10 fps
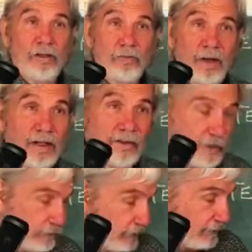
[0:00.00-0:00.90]
explain
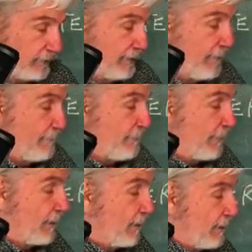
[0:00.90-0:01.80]
this to you,
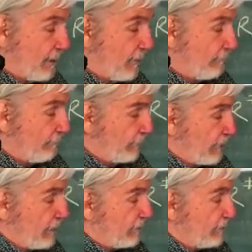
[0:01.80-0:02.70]
um,
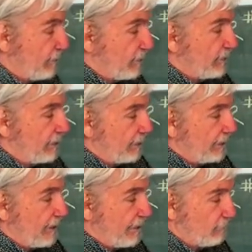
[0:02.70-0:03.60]

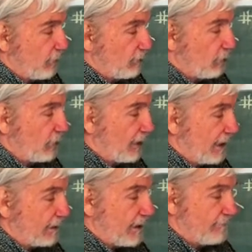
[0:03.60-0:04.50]
it'll have one word
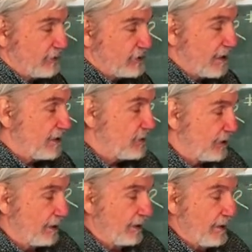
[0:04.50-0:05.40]
like
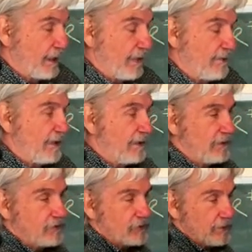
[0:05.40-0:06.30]
conversation, and then
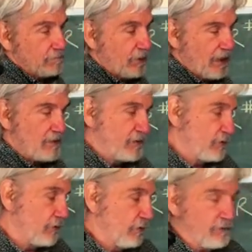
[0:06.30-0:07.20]
in some places
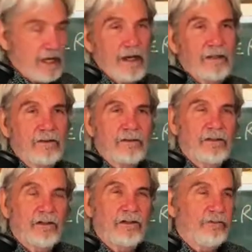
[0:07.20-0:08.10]
you'll go, yeah, it
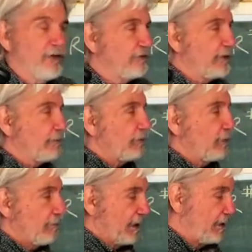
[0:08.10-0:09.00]
clearly says that, but what
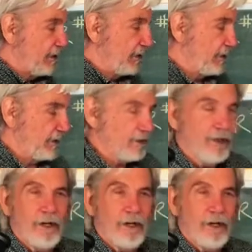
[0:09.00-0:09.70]
about here and here?